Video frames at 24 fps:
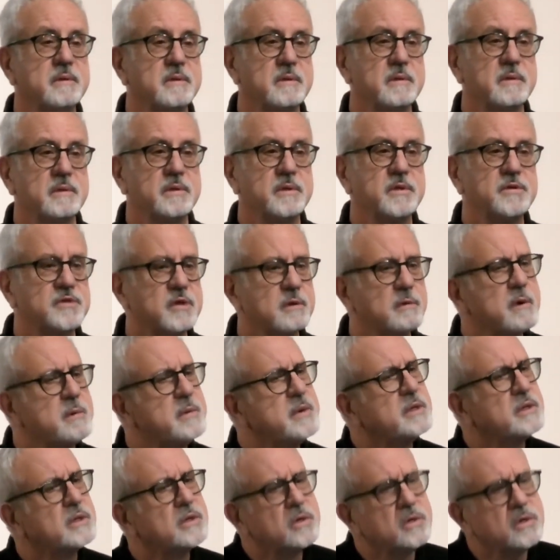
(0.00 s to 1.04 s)
You see what we
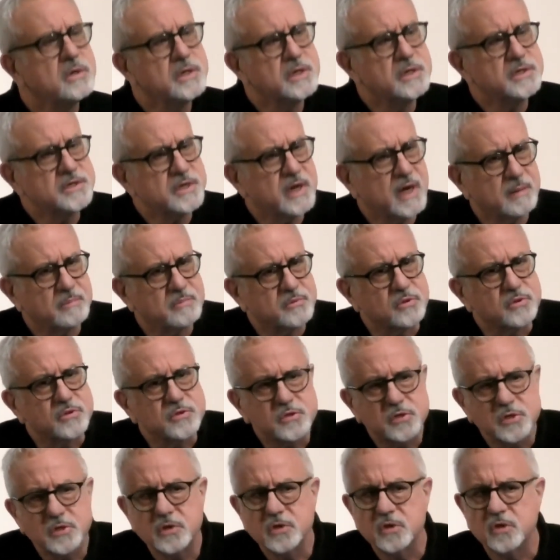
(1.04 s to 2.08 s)
learn in chapter
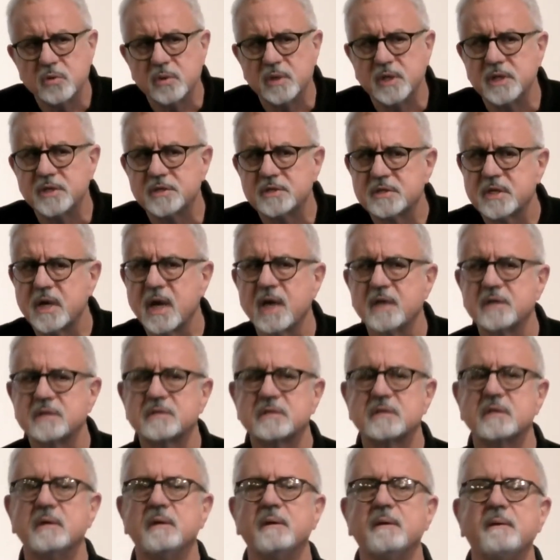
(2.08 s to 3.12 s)
2 when he
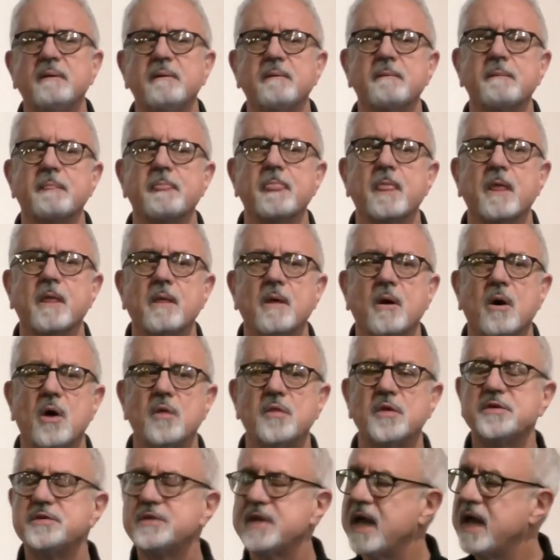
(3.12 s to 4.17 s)
says, On the
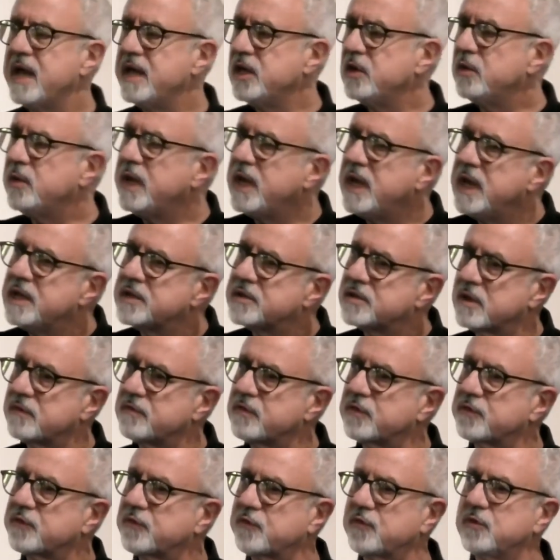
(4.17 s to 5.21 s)
day you eat of the
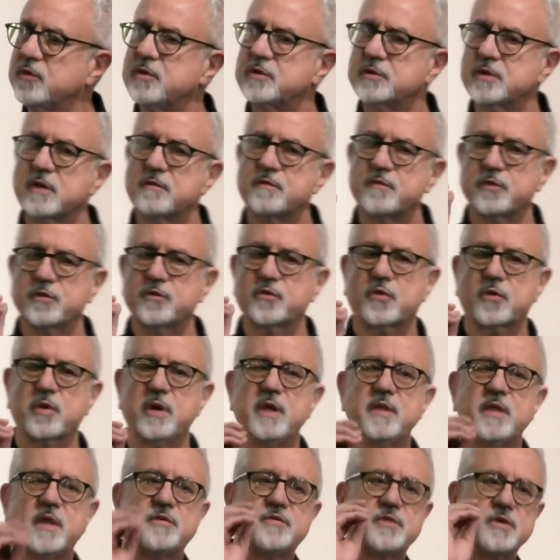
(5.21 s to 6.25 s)
fruit of the tree
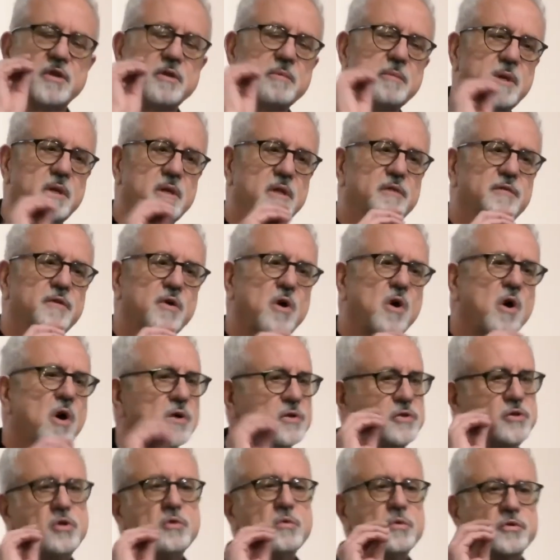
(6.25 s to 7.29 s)
that's in the middle of the garden,
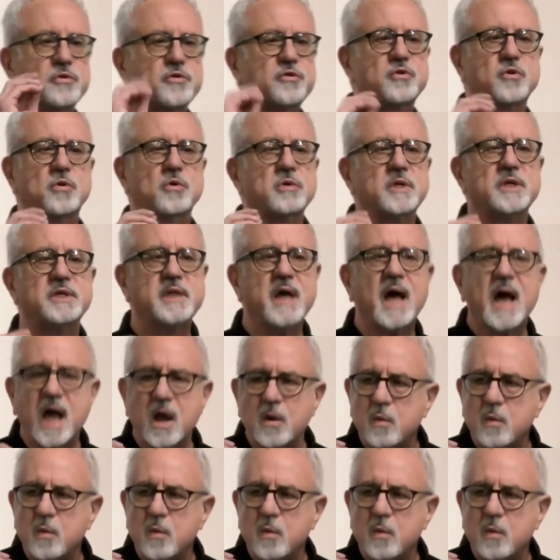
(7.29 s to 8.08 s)
you will surely die.